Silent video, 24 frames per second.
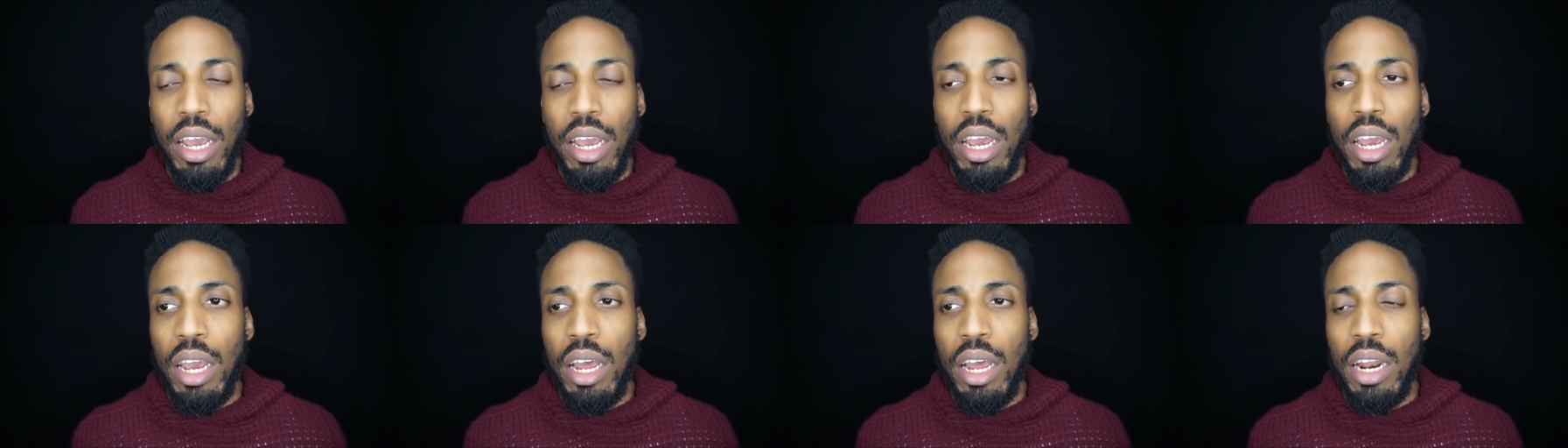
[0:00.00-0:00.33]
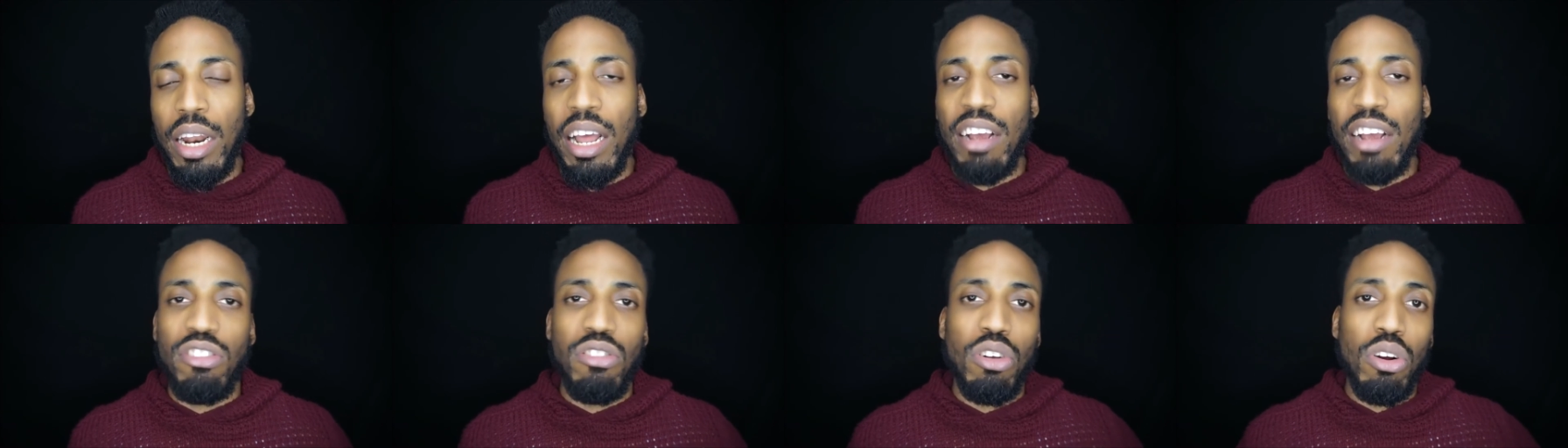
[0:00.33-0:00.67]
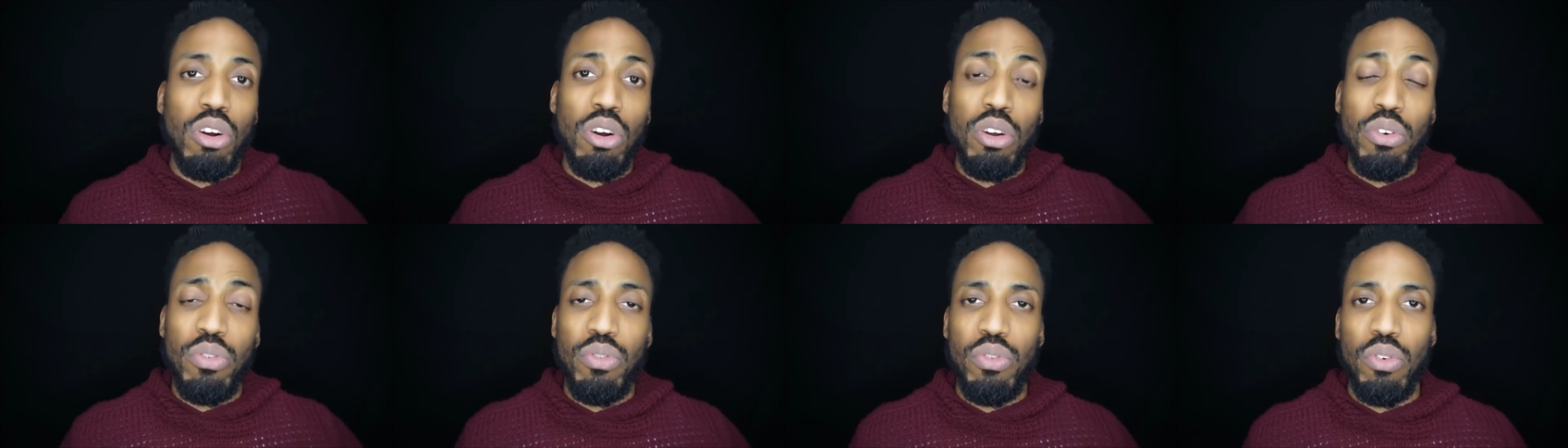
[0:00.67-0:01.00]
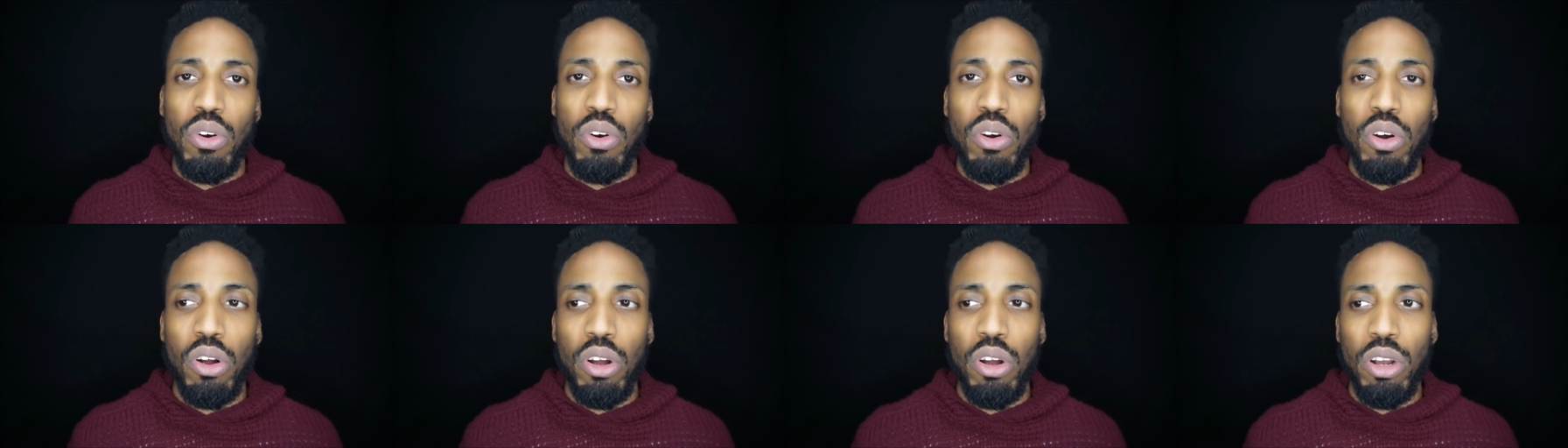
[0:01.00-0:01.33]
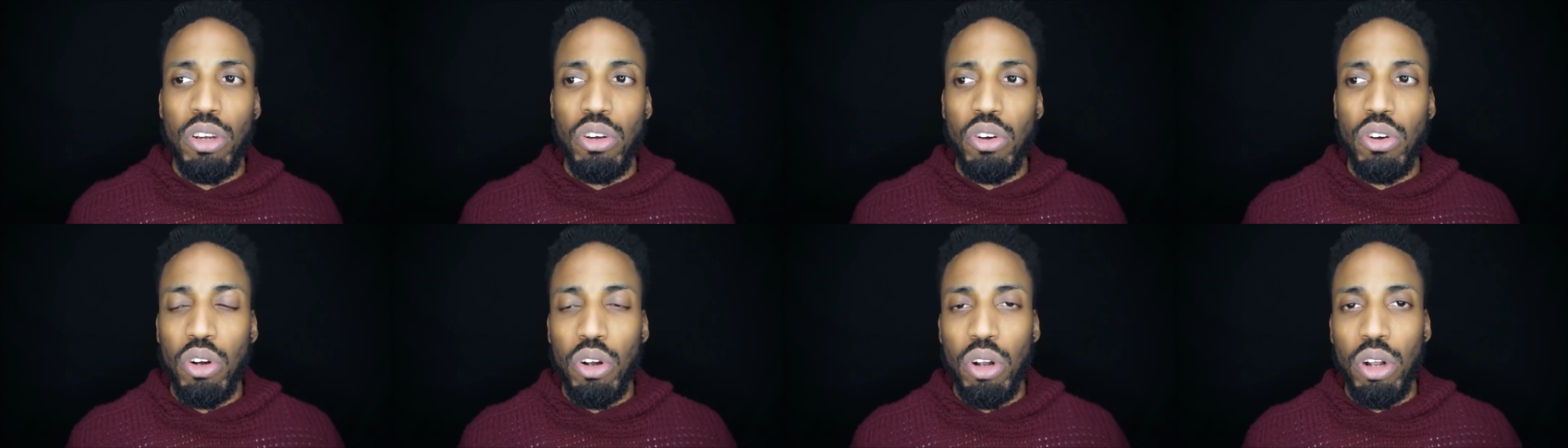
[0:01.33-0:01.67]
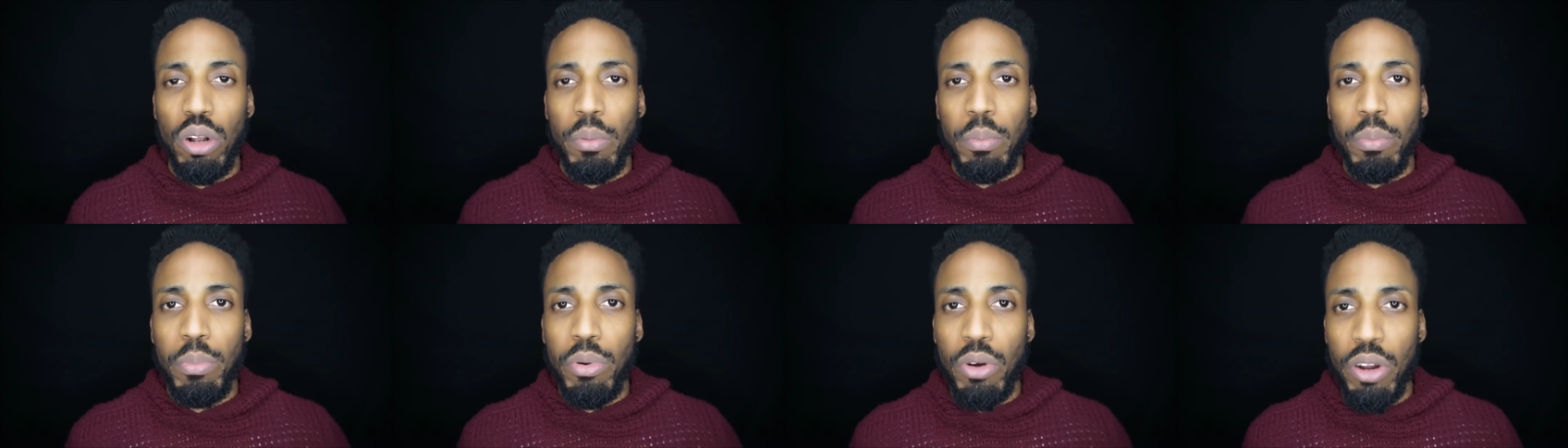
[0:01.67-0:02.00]
and that's not good for
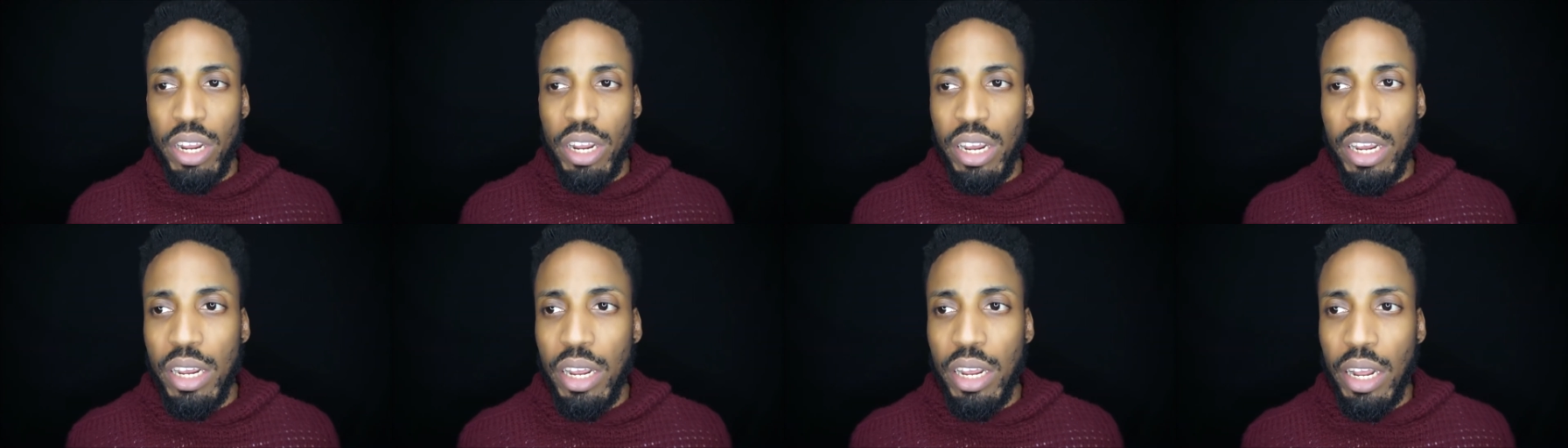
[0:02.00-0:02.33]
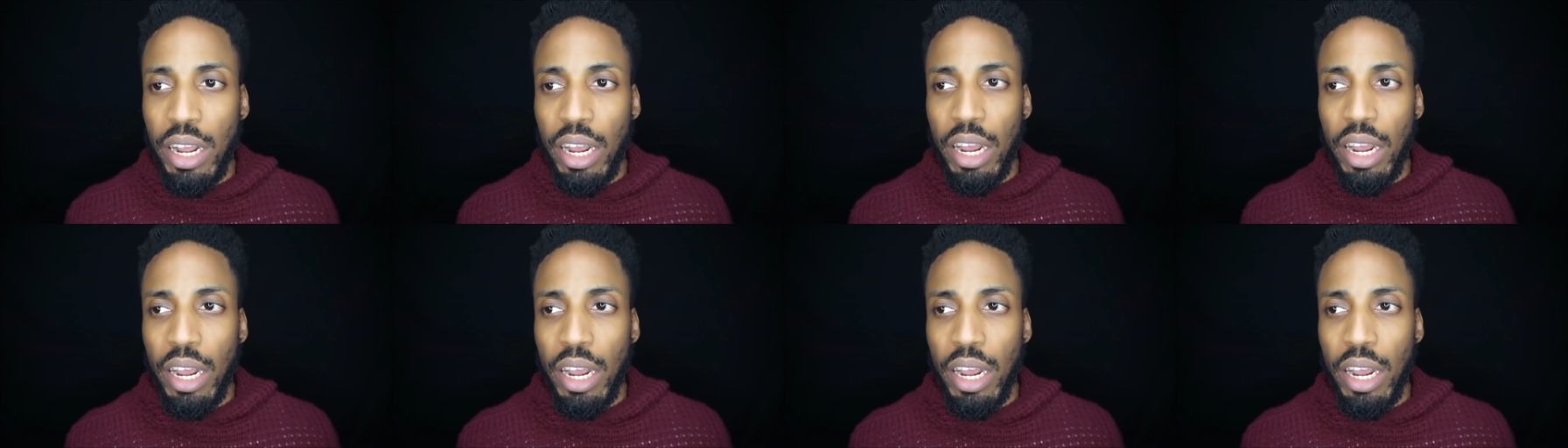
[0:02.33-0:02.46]
your body.